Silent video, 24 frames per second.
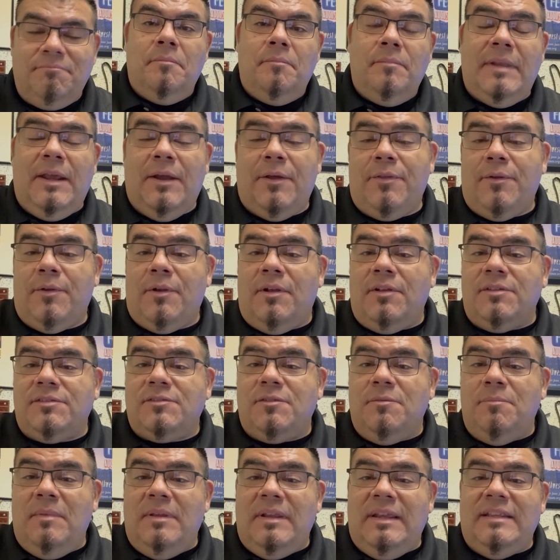Now there are
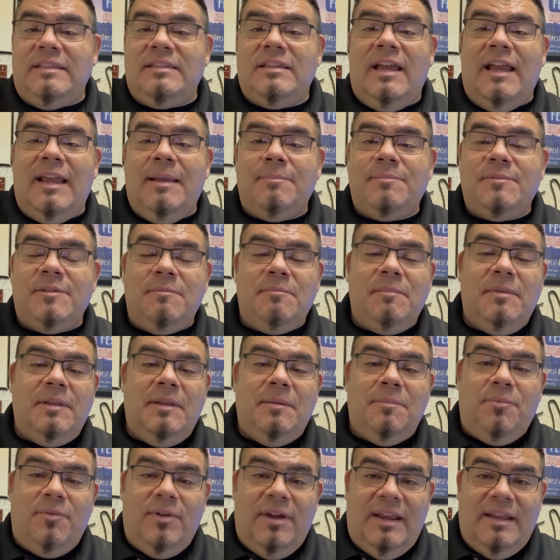also many types and many
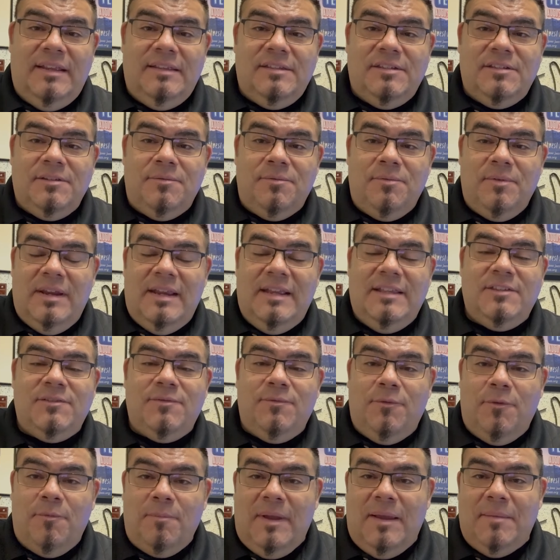brands of reeds.
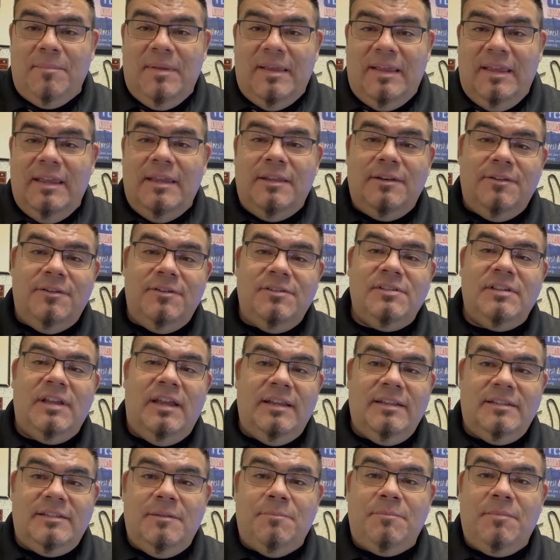For my beginners,
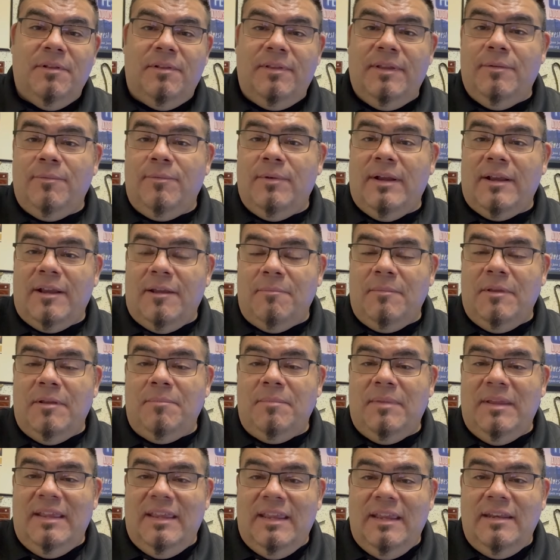I typically recommend
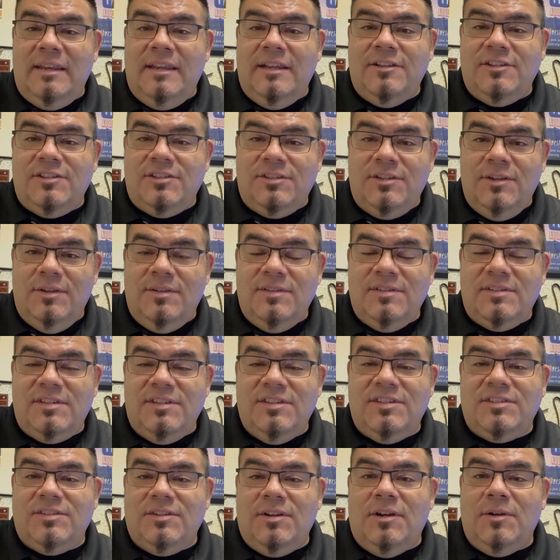beginning students to
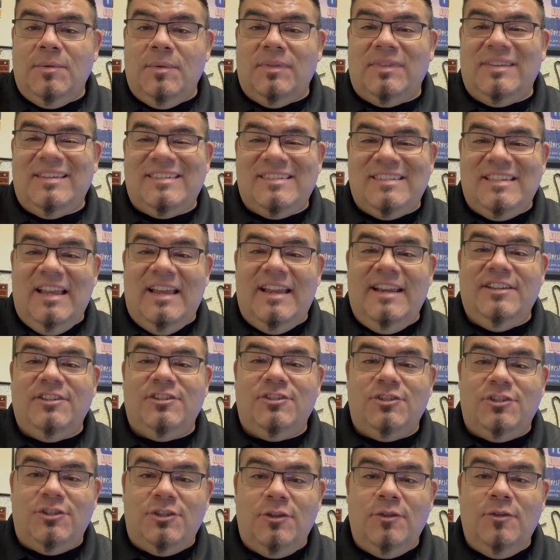start with the
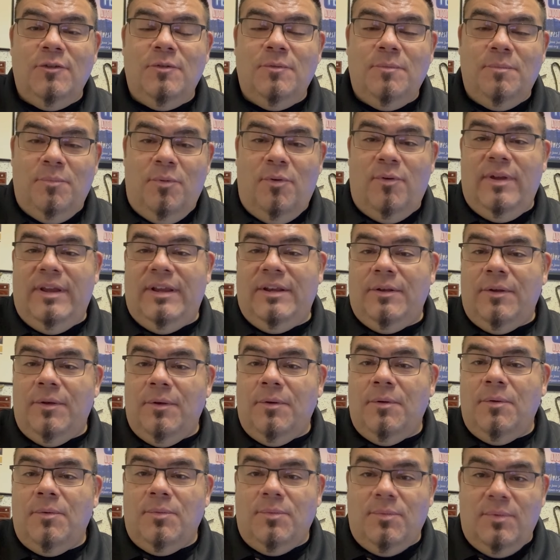size
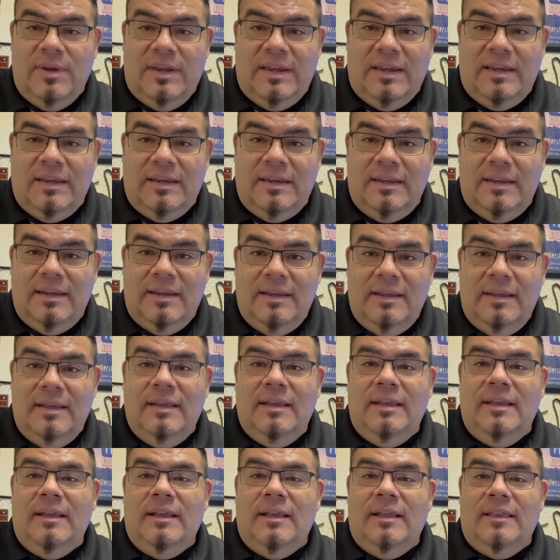2.0 reed.
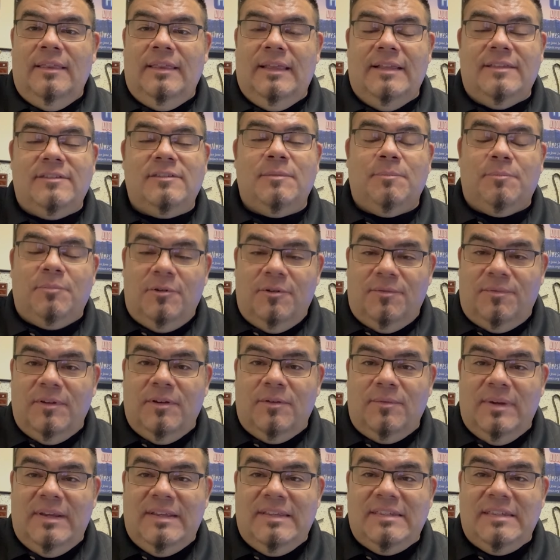That's the
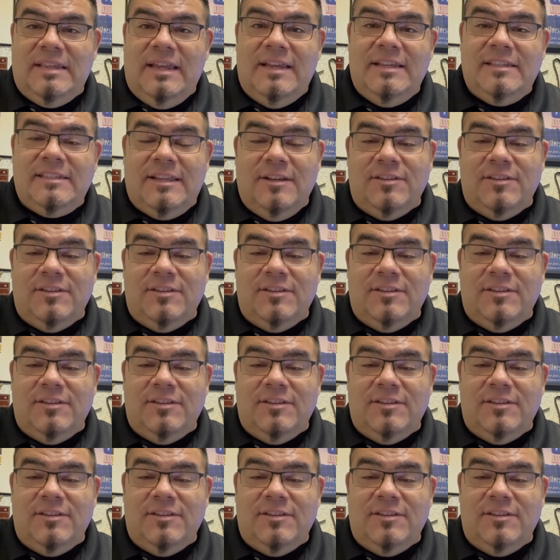perfect reed size.